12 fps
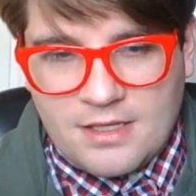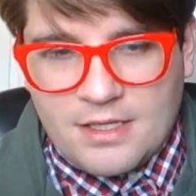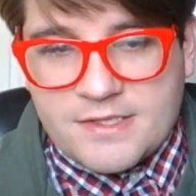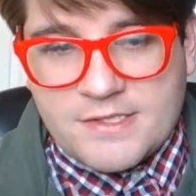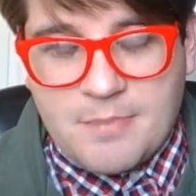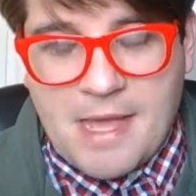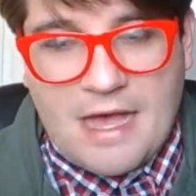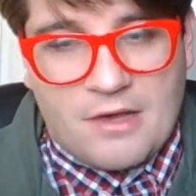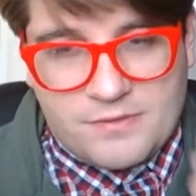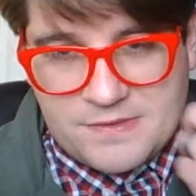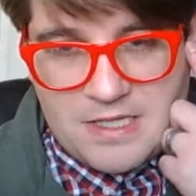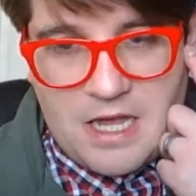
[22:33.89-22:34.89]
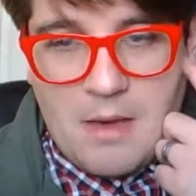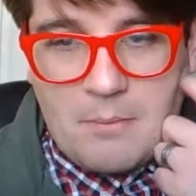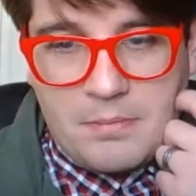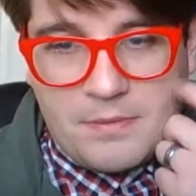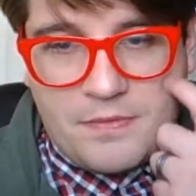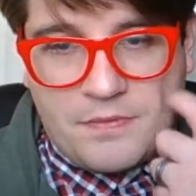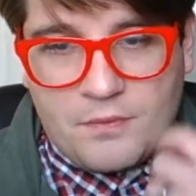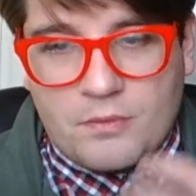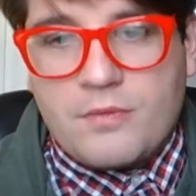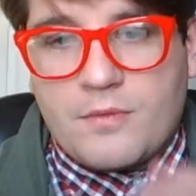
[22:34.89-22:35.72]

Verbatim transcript: espoused up through the